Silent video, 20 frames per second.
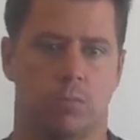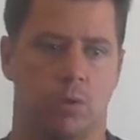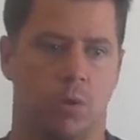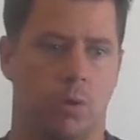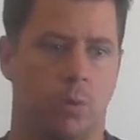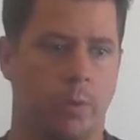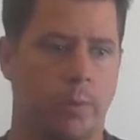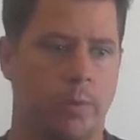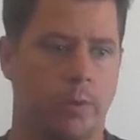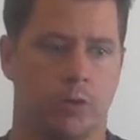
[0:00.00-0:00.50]

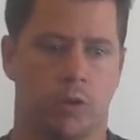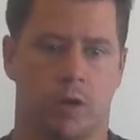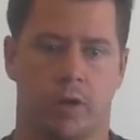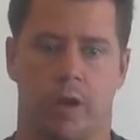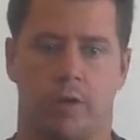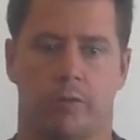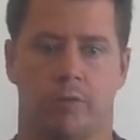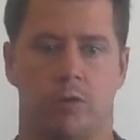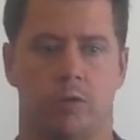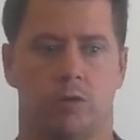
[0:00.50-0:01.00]
all we've been trying
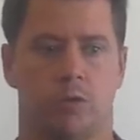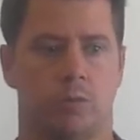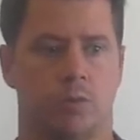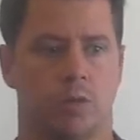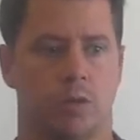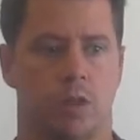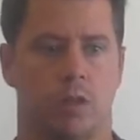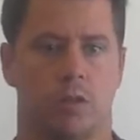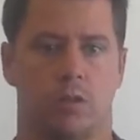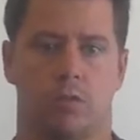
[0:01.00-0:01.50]
to get through to them
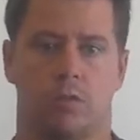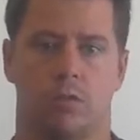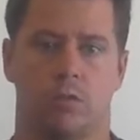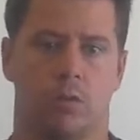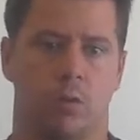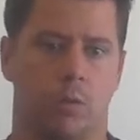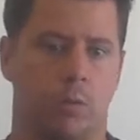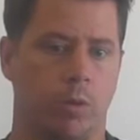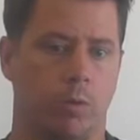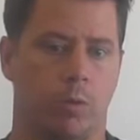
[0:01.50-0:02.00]
is that
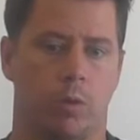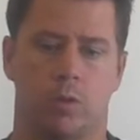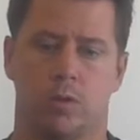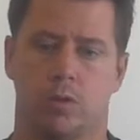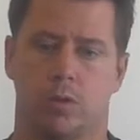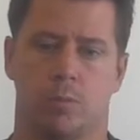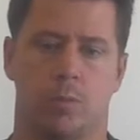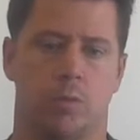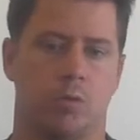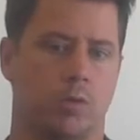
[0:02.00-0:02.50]
all we want
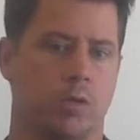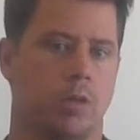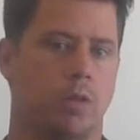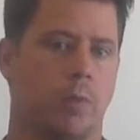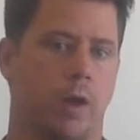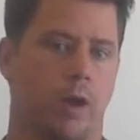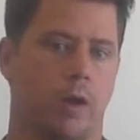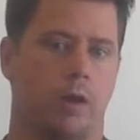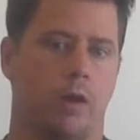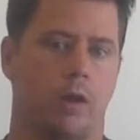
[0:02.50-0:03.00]
is the ball to hit
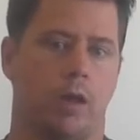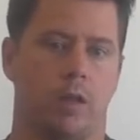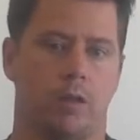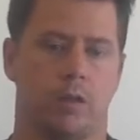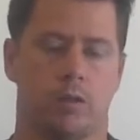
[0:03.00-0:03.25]
the back end there.